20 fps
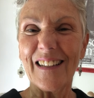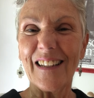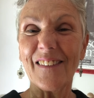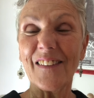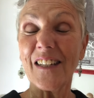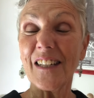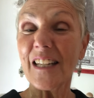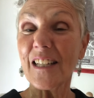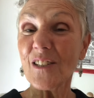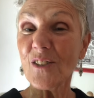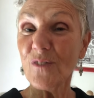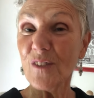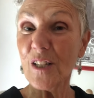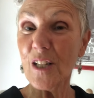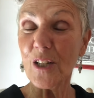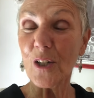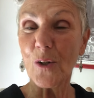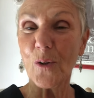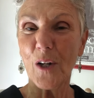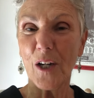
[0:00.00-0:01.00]
in the next
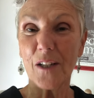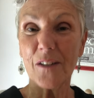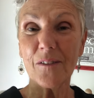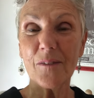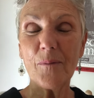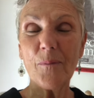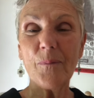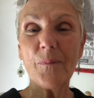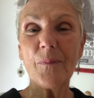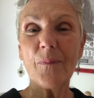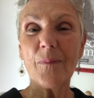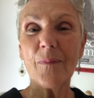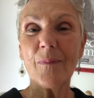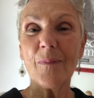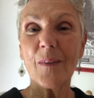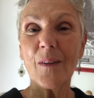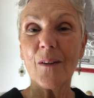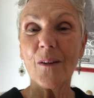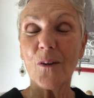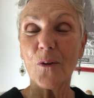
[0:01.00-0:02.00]
video on
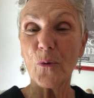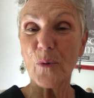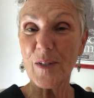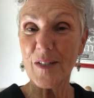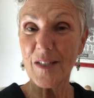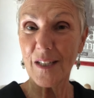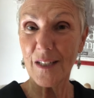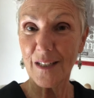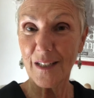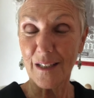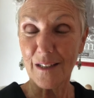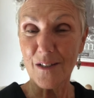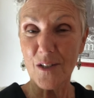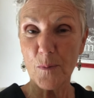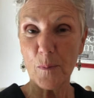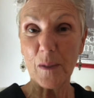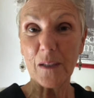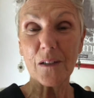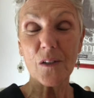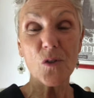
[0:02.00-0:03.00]
resilience,
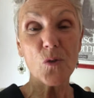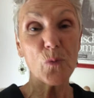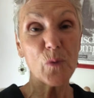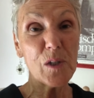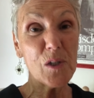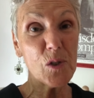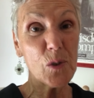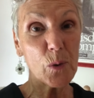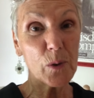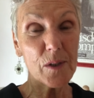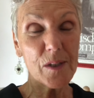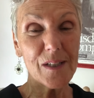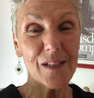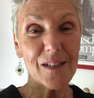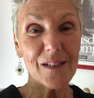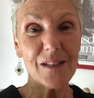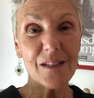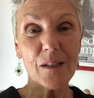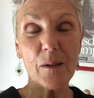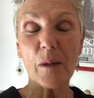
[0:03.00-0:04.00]
because
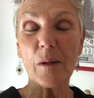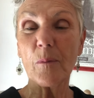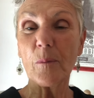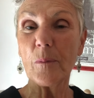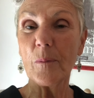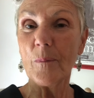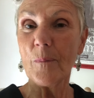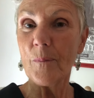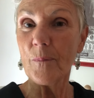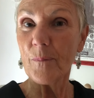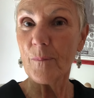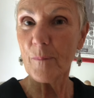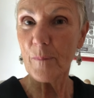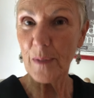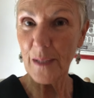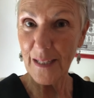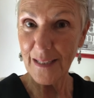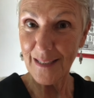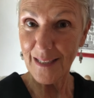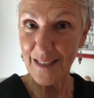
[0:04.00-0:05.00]
resources
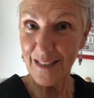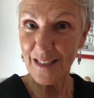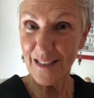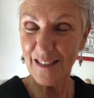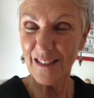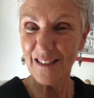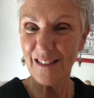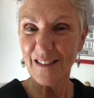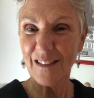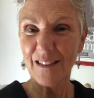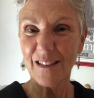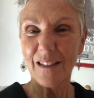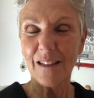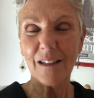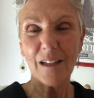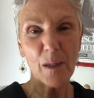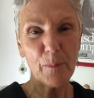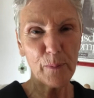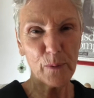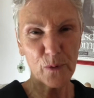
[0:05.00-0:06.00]
plus
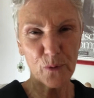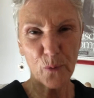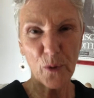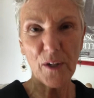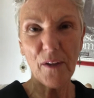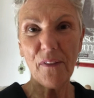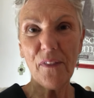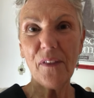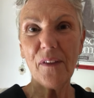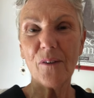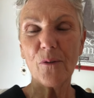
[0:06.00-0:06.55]
coupled with